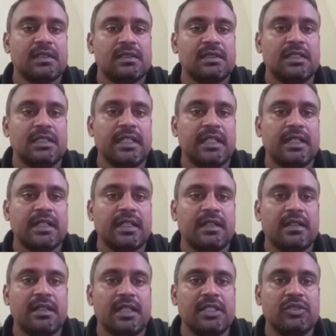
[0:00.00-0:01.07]
Then they are
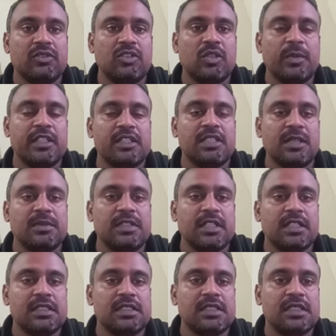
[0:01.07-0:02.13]
isotropic
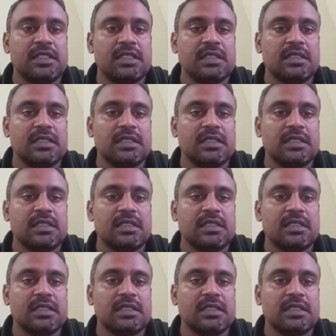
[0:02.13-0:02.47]
substance.